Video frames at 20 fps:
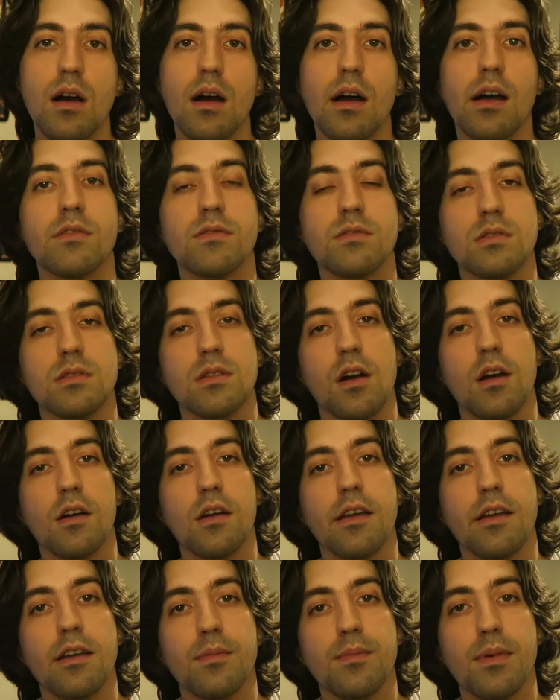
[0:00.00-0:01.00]
I was
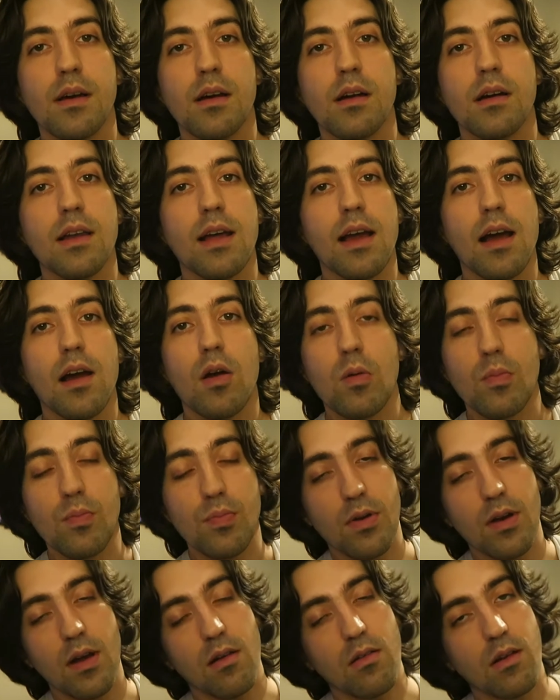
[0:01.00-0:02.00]
talking about how
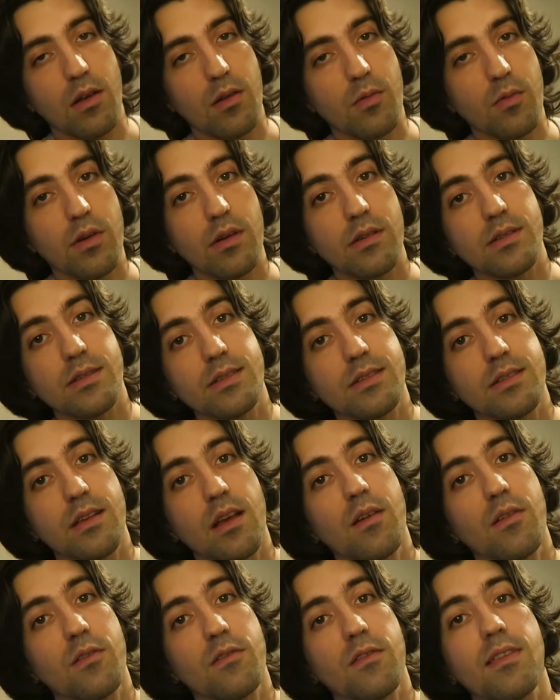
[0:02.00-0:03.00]
proud I was
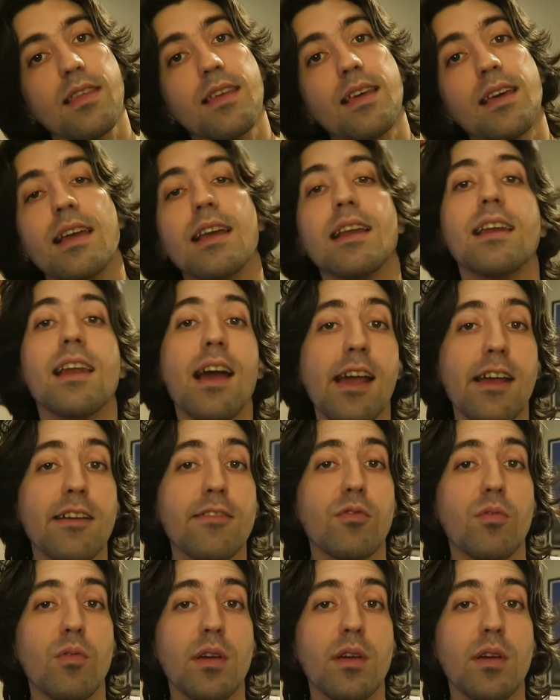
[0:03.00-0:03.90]
of the knife